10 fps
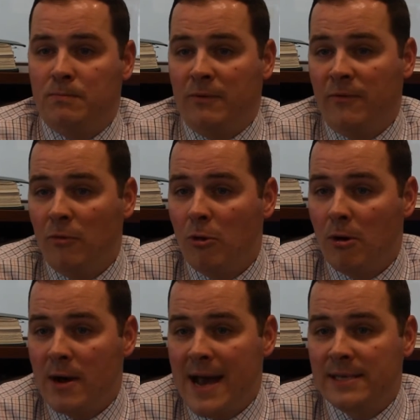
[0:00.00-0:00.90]

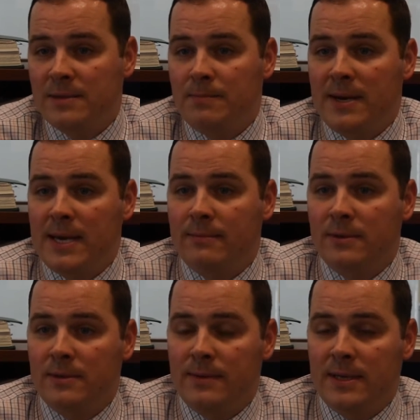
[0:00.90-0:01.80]
before hasn't been able
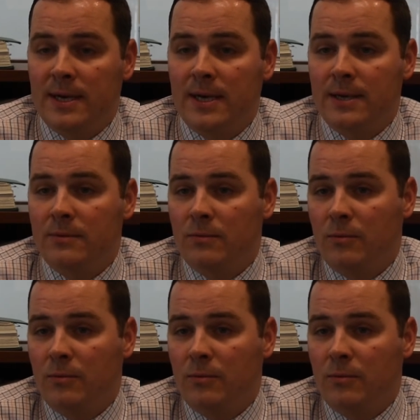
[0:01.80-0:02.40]
to be done